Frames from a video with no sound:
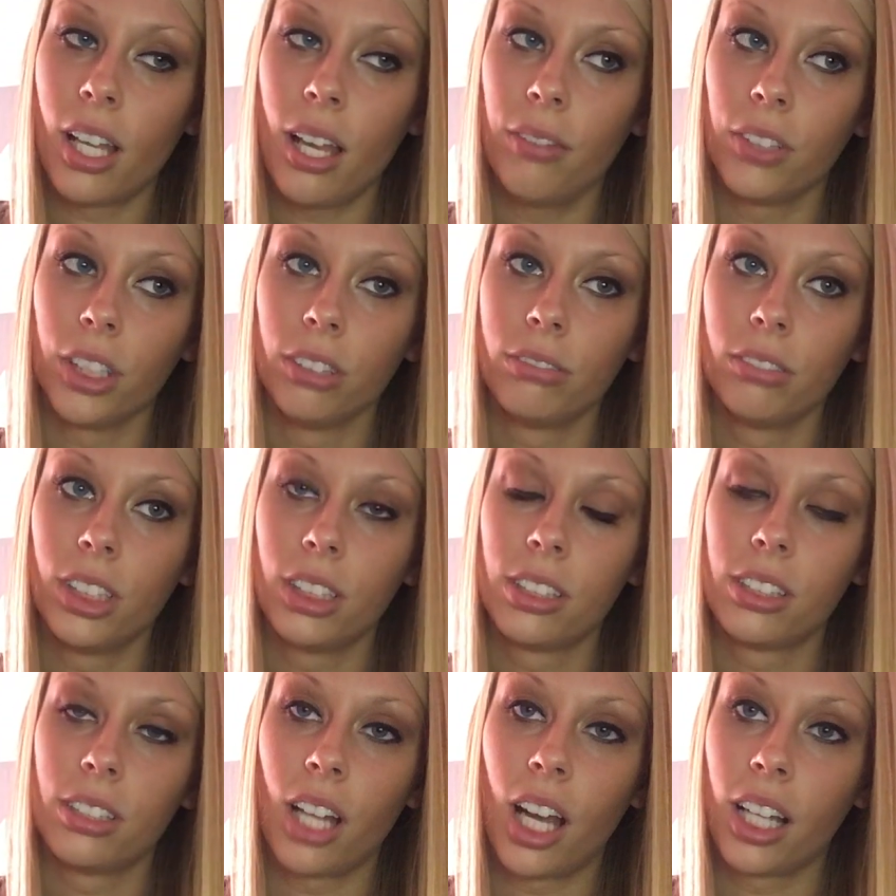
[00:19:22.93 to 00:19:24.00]
ever.
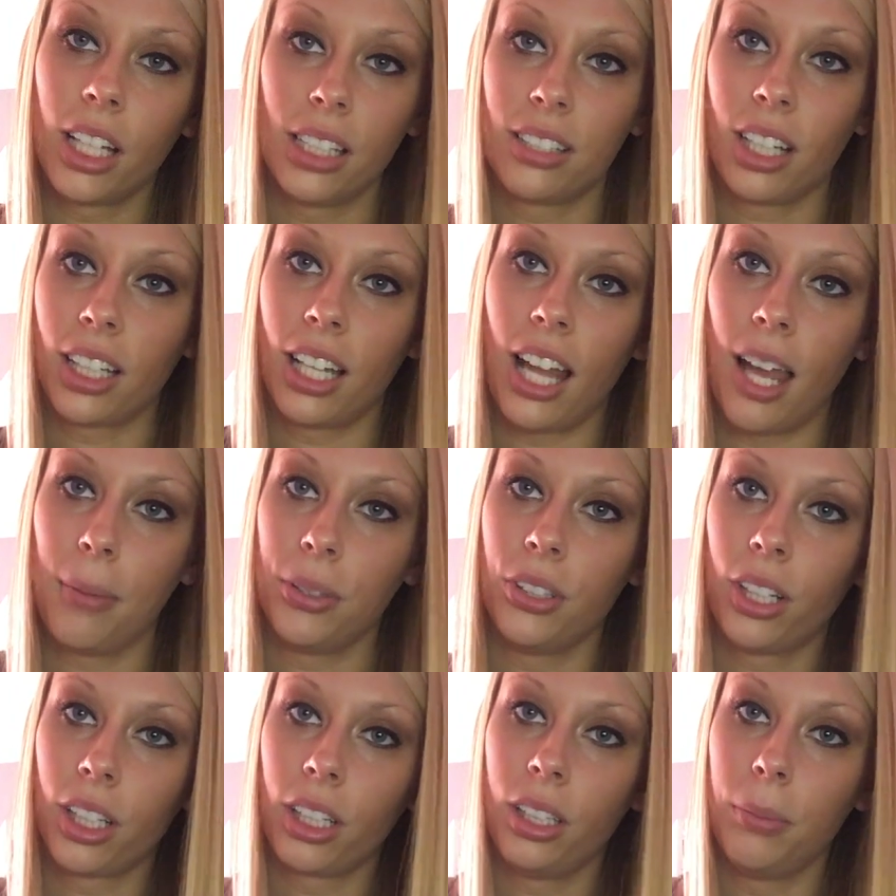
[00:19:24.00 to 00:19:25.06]
It's not it's not going to happen.
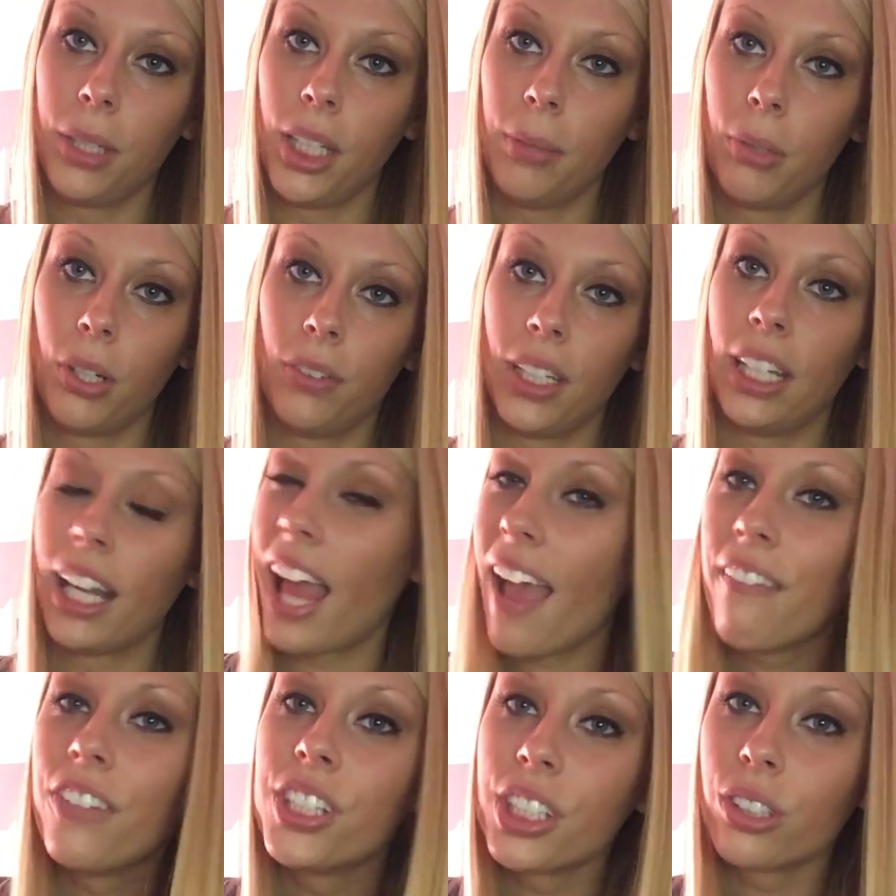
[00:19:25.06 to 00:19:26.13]
You're not going to be motivated
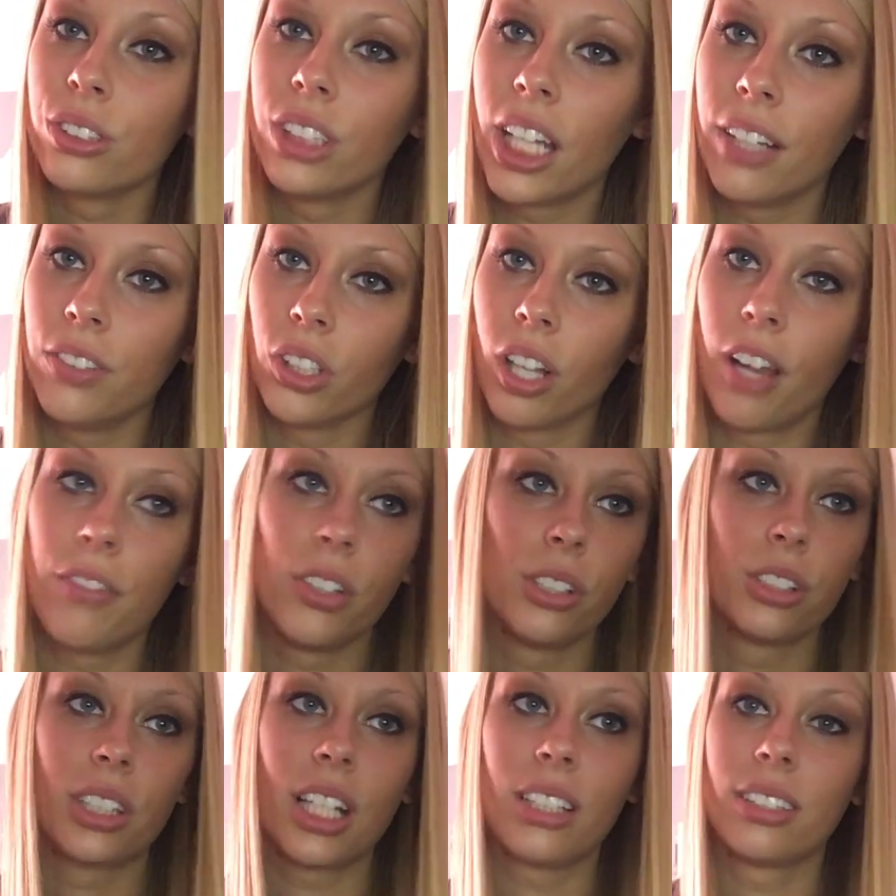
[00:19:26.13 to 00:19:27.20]
every single day of your life.
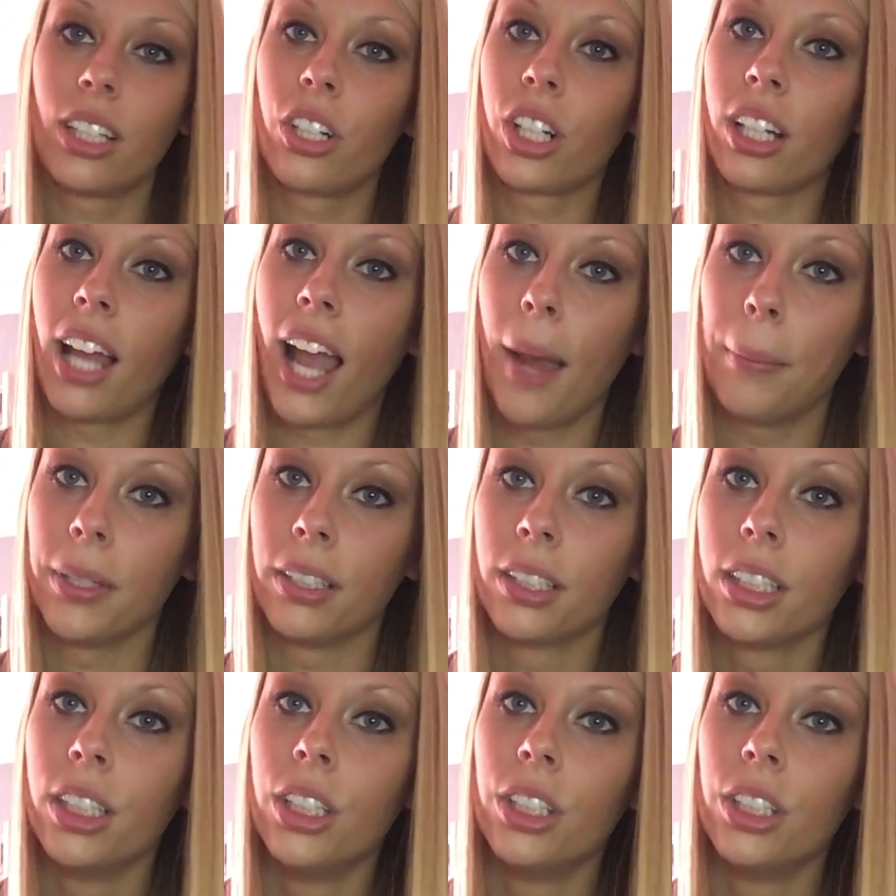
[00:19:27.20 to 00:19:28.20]
There's things that are going to happen.